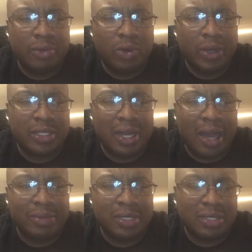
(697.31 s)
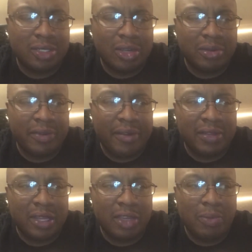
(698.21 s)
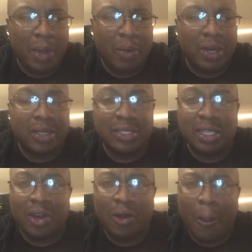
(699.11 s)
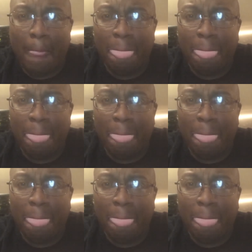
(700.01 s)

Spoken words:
quick synopsis in terms of everything you may want to consider